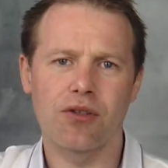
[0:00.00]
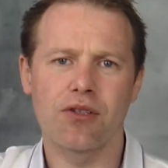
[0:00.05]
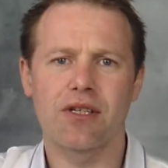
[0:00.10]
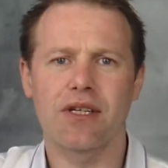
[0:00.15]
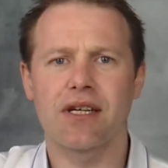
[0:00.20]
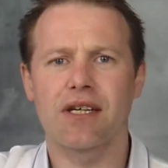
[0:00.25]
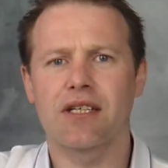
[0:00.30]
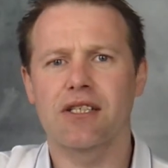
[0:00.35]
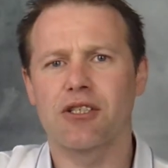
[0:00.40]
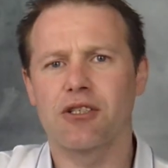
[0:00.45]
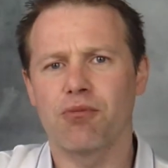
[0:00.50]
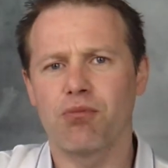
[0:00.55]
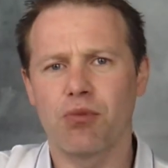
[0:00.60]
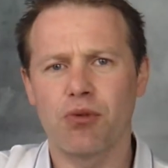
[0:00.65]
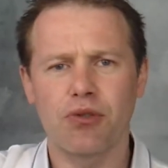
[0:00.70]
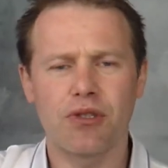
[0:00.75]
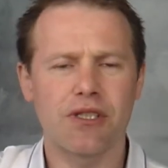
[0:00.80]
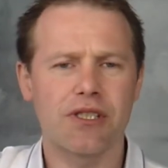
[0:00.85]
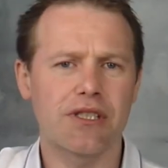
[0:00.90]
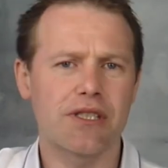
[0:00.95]

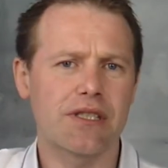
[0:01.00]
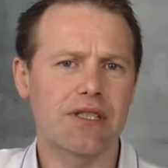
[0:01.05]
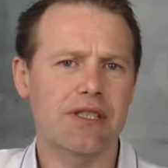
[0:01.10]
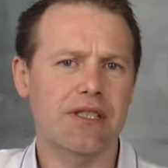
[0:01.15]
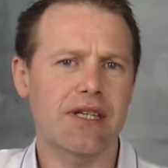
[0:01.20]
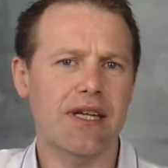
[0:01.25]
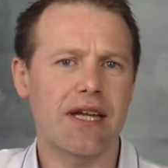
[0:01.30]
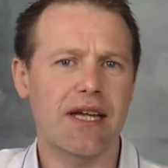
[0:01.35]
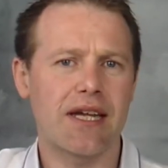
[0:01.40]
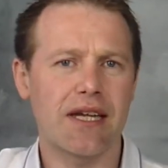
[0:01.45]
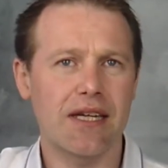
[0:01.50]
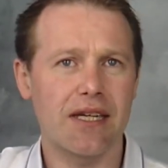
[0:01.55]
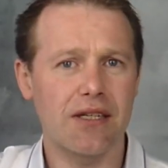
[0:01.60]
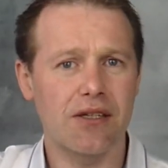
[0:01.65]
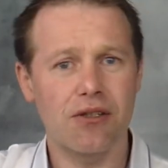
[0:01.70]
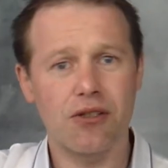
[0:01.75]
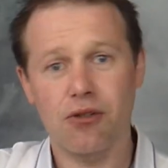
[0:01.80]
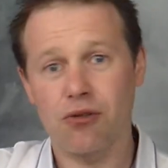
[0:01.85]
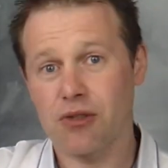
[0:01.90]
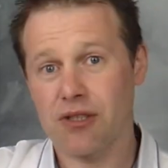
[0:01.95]
context. Buddhists,
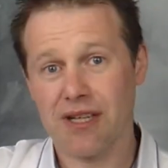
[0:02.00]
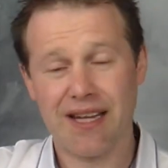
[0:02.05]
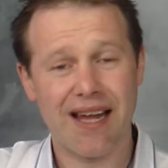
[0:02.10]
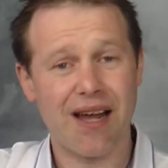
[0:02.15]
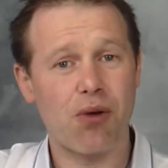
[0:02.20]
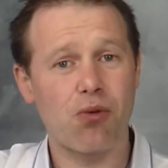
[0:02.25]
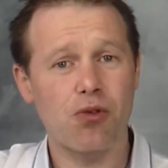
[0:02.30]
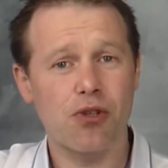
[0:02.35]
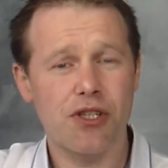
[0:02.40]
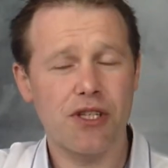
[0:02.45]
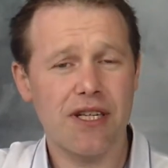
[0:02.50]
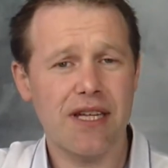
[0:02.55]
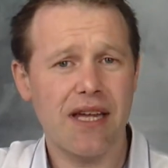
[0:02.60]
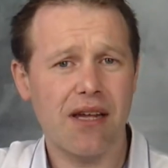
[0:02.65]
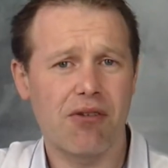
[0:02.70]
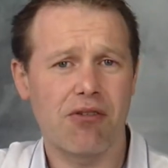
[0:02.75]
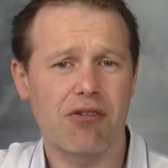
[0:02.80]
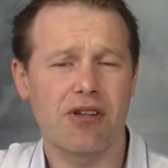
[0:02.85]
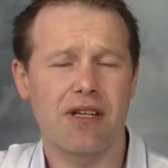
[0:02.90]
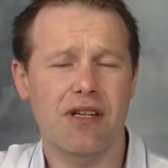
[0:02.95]
Hindus, the
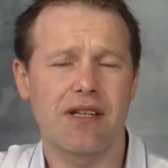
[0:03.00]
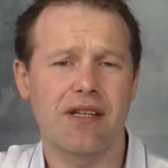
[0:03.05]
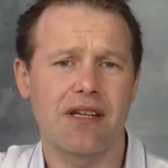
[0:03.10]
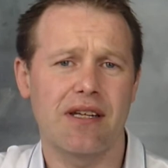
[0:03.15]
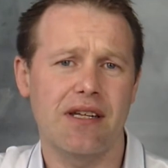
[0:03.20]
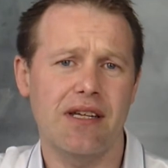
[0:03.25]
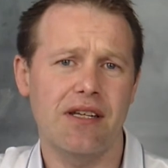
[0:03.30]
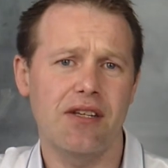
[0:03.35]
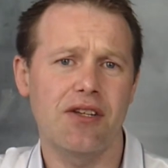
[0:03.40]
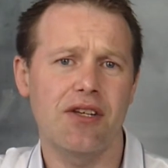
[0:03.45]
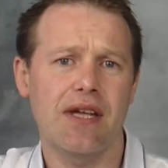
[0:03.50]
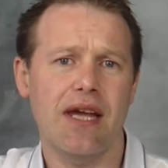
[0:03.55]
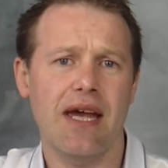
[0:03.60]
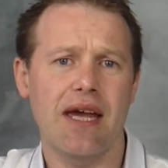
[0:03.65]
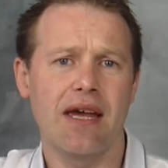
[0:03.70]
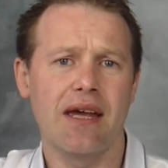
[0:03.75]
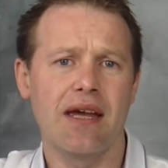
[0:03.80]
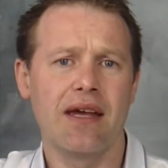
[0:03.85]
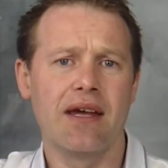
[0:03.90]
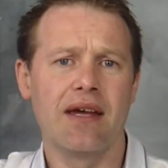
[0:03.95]
cow's sacred in
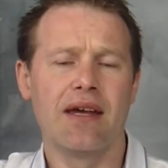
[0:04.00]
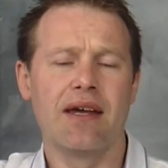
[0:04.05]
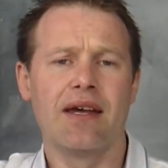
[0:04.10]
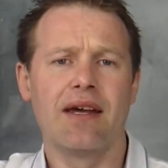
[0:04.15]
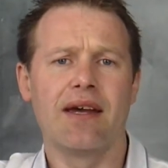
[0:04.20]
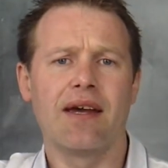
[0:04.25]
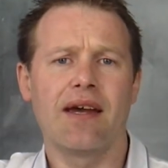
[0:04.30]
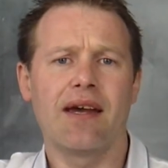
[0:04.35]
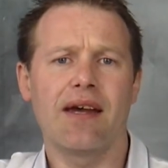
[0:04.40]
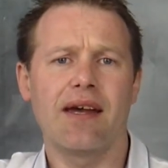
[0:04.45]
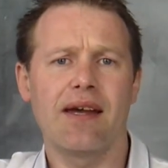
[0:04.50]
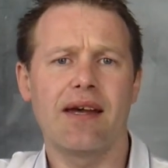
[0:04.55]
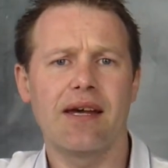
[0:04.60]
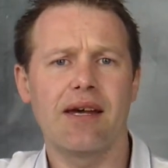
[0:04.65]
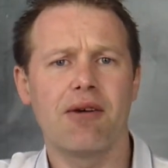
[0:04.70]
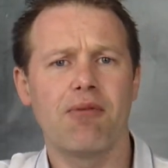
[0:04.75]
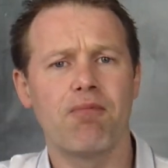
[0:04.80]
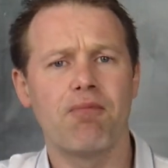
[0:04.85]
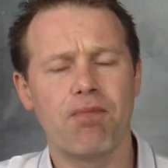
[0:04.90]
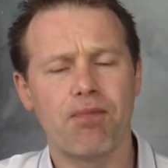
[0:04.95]
India,
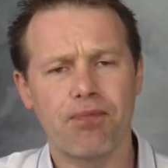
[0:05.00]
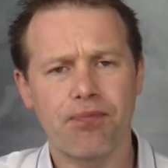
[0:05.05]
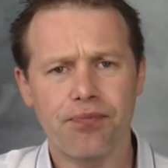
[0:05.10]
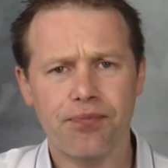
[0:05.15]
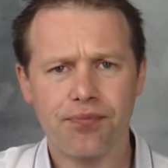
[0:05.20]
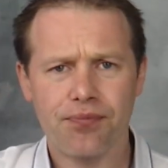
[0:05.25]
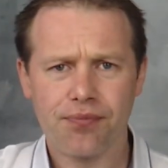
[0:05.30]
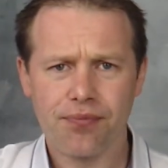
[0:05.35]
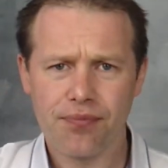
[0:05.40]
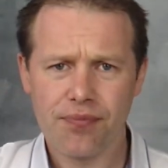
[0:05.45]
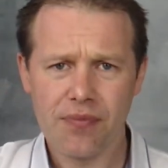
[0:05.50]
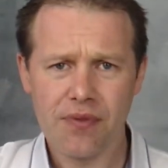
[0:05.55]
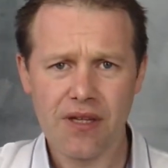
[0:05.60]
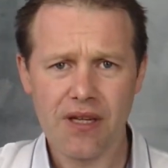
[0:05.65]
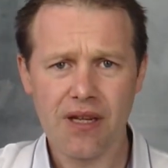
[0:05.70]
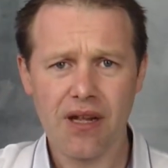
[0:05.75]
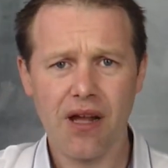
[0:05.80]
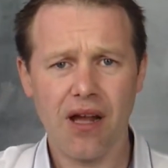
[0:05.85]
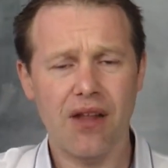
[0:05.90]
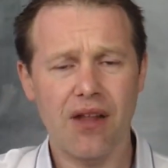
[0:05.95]
um,
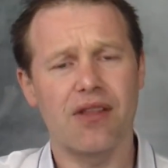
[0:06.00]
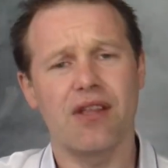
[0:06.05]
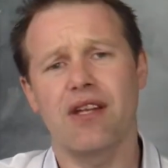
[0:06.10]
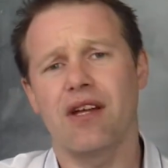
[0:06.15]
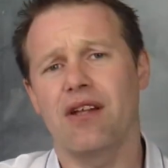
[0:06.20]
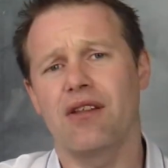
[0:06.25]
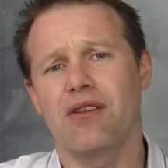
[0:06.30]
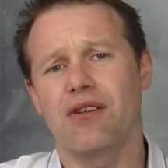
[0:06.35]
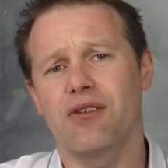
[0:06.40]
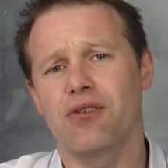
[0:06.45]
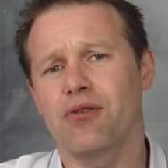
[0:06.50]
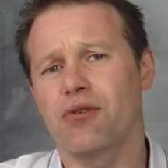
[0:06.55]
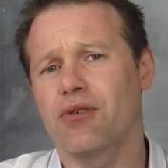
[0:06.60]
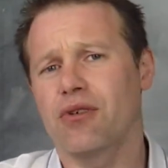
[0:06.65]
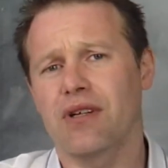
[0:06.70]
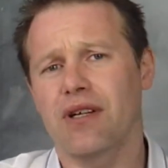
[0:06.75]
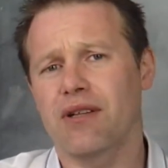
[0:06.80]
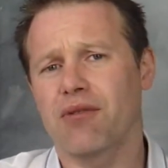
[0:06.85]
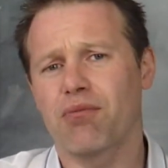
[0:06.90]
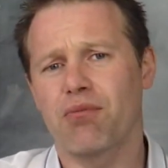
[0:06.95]
and
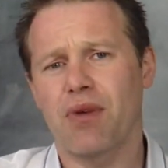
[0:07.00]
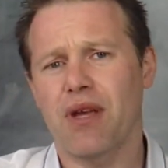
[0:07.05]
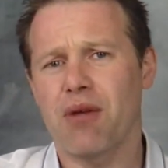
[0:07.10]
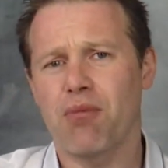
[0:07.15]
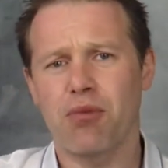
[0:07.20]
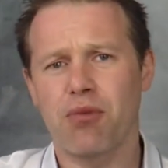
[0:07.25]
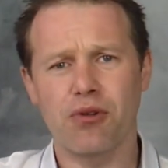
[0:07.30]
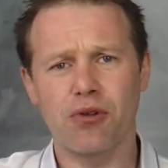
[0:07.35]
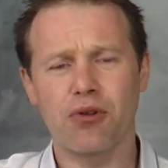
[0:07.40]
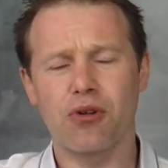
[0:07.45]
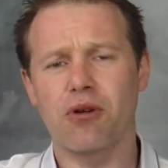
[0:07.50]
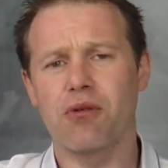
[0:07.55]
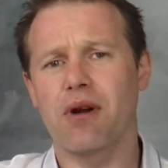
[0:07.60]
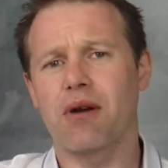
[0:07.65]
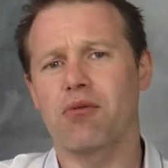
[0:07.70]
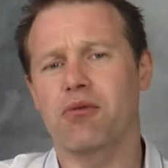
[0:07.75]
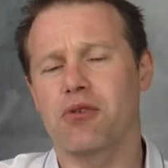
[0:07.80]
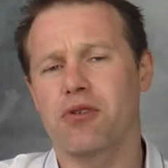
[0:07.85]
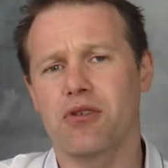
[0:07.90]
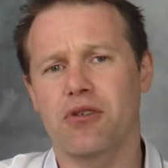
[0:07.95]
they don't let
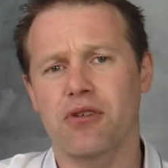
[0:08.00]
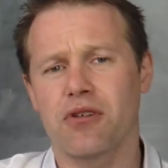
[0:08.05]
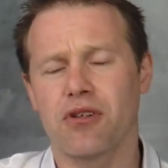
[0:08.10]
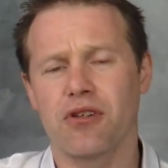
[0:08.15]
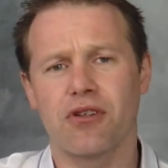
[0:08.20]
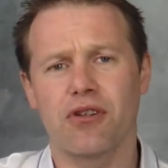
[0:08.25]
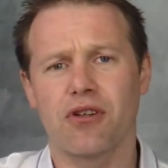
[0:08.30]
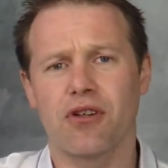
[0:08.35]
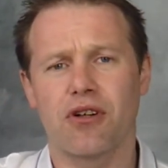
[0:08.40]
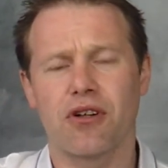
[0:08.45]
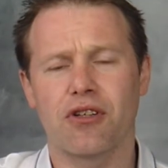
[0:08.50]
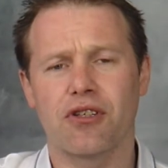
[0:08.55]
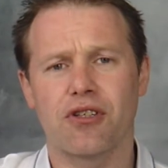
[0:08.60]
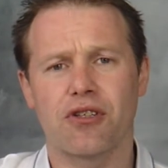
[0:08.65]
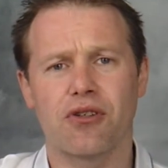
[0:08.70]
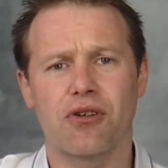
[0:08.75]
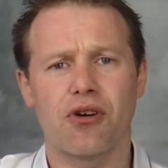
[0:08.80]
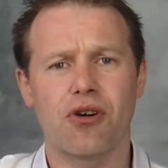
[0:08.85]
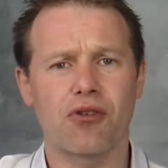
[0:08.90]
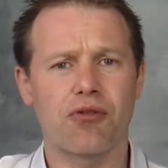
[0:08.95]
people go around
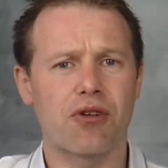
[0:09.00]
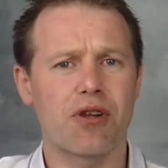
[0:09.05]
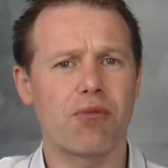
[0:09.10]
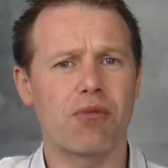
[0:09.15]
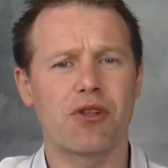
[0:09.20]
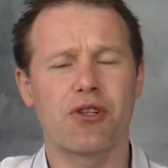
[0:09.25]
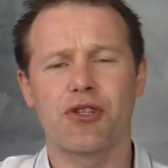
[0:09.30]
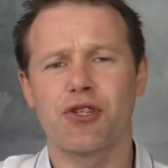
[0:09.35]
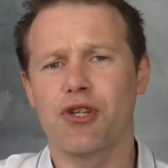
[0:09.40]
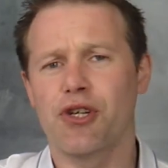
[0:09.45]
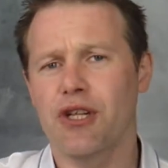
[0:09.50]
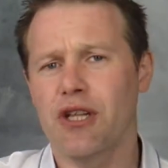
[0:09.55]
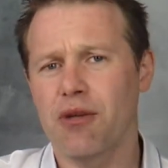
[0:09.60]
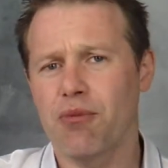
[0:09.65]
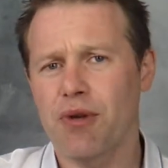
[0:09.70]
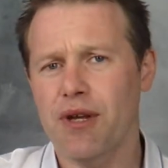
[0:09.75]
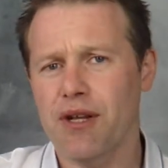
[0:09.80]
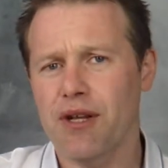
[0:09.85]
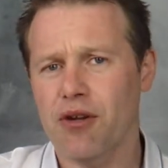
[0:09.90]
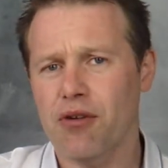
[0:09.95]
slaughtering them
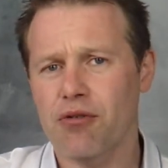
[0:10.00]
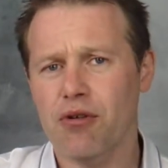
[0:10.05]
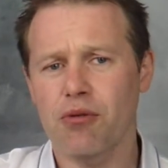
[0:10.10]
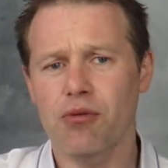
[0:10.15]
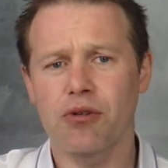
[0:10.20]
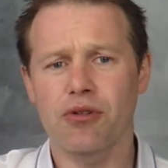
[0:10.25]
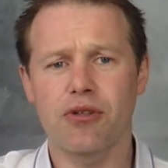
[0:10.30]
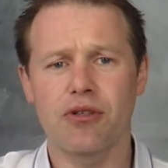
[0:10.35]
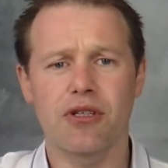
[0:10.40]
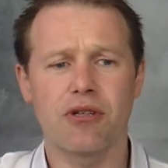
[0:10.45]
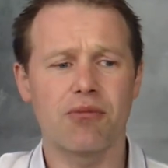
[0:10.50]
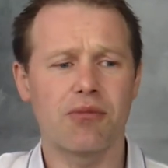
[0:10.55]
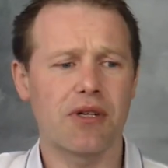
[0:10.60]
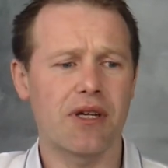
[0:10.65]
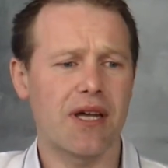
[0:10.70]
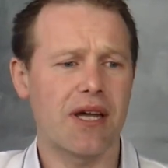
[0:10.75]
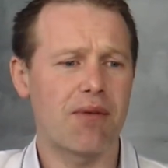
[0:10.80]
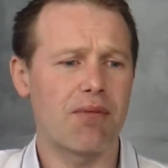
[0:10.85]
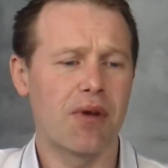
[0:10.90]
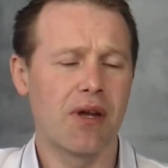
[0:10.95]
and certainly being cruel
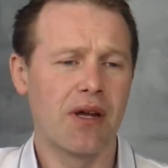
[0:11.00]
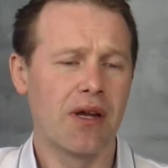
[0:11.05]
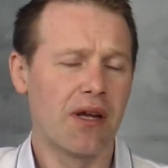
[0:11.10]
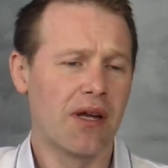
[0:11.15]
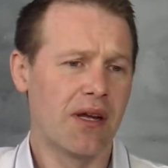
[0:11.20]
to them,